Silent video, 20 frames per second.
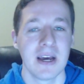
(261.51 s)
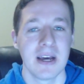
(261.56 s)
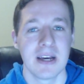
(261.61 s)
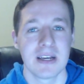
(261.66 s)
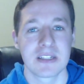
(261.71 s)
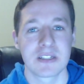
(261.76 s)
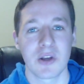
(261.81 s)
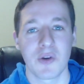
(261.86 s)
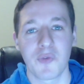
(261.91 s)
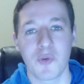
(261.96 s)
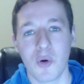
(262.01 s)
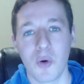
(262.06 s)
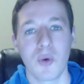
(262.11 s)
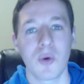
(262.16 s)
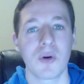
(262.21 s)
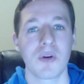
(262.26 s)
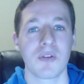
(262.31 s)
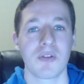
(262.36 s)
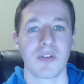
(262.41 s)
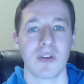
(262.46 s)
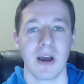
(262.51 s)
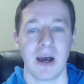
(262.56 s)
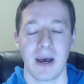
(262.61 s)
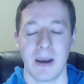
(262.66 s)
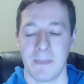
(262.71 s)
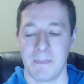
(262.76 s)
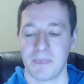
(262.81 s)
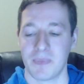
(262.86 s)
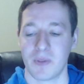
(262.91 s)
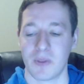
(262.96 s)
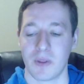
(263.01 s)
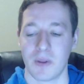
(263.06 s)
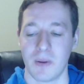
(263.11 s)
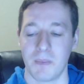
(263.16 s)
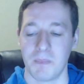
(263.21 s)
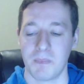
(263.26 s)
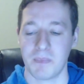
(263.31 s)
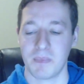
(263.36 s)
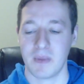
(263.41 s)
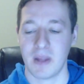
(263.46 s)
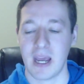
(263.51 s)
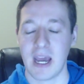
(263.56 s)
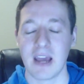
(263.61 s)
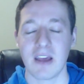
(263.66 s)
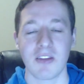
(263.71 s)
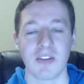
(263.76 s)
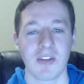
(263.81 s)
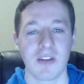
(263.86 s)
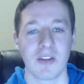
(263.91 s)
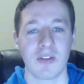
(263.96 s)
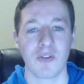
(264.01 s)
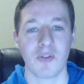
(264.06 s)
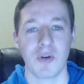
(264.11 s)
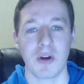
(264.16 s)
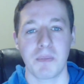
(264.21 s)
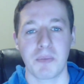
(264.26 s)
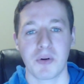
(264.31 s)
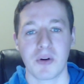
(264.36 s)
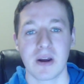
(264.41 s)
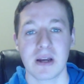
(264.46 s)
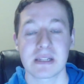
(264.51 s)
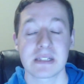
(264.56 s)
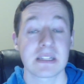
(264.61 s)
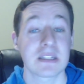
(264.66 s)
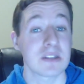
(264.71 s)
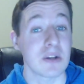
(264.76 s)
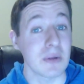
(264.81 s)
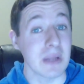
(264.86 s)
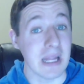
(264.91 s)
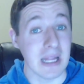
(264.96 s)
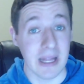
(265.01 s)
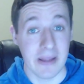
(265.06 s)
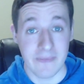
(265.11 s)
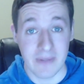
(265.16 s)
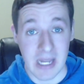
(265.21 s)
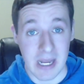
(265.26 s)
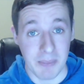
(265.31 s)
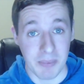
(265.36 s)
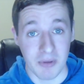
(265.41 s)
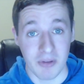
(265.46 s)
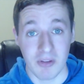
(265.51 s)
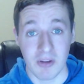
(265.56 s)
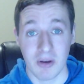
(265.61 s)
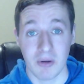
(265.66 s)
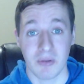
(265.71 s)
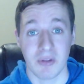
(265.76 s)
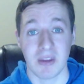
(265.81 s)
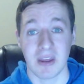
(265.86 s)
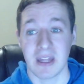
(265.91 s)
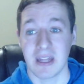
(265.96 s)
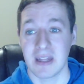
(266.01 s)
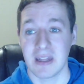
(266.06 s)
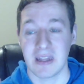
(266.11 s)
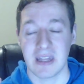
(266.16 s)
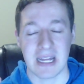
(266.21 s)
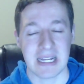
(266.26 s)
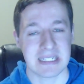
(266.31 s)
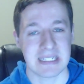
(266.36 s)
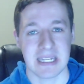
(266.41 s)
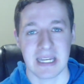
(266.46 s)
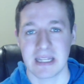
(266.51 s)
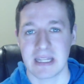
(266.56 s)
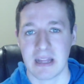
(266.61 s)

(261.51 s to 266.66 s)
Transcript: So of course, um, as the story progresses, it's only eleven episodes, and that's it.